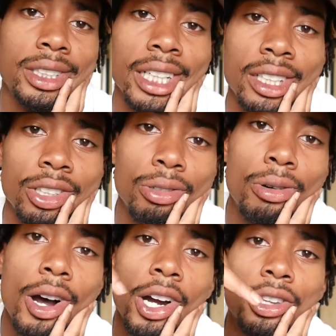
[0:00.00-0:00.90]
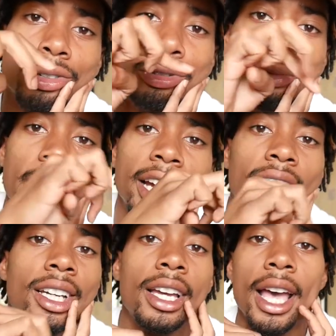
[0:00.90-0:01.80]
take a little walk through
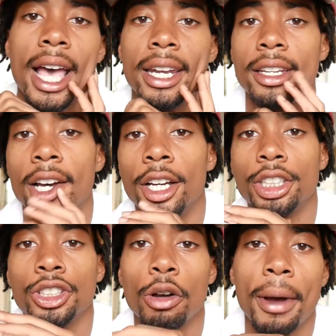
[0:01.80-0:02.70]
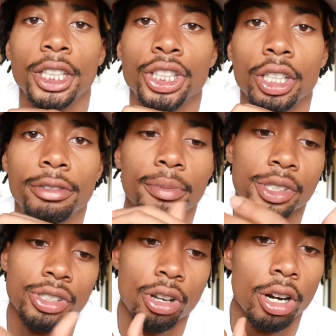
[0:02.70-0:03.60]
back, and show my journey from the
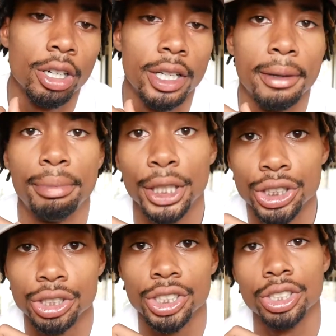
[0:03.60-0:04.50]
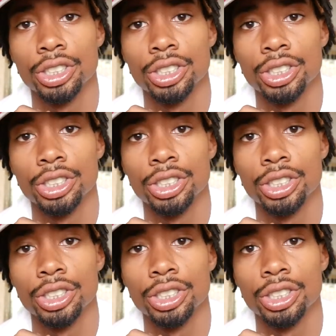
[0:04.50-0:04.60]
start in pictures.